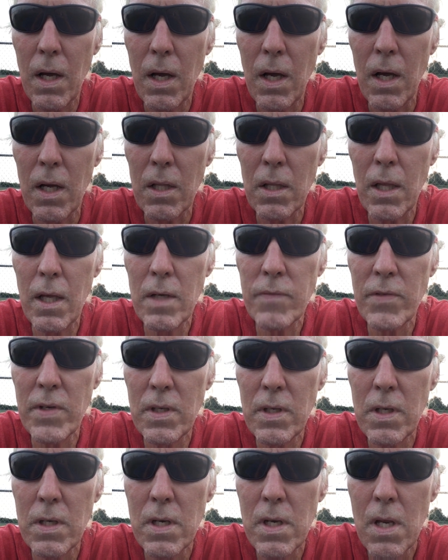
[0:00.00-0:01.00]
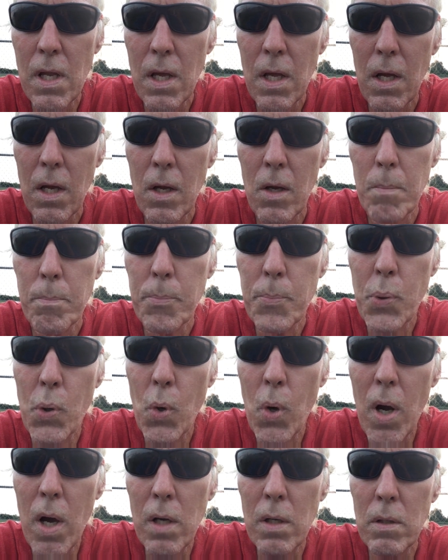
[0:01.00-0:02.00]
11
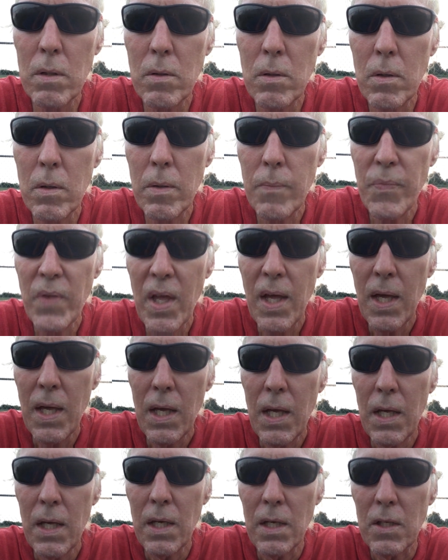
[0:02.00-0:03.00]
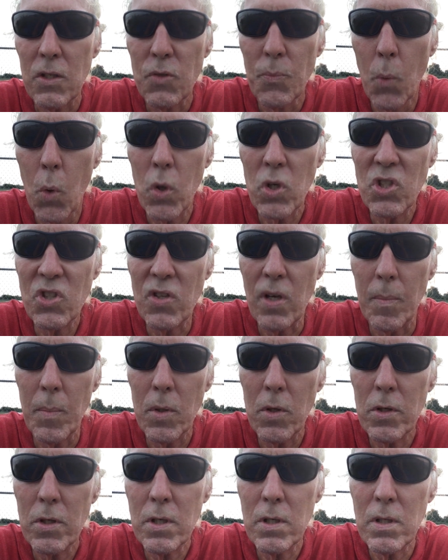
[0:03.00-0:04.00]
Pro is more
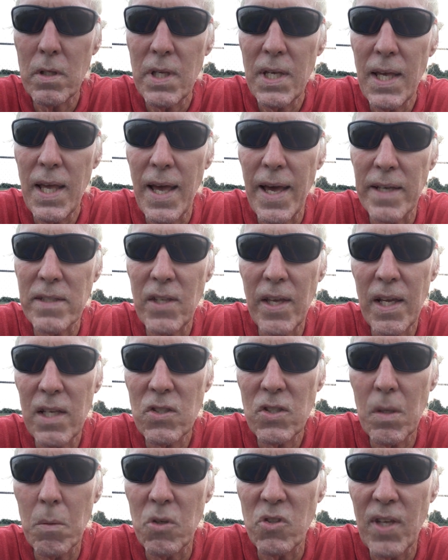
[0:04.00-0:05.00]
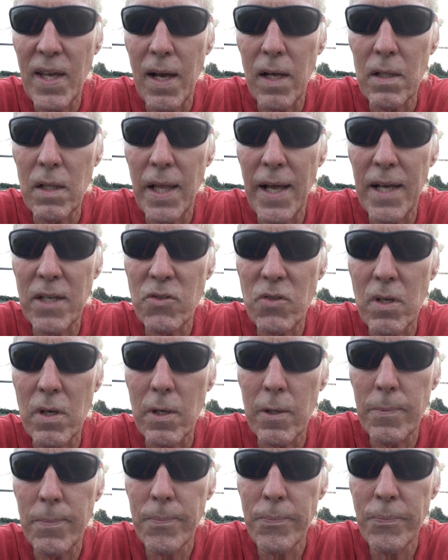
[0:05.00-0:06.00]
similar to the XS that was out last year.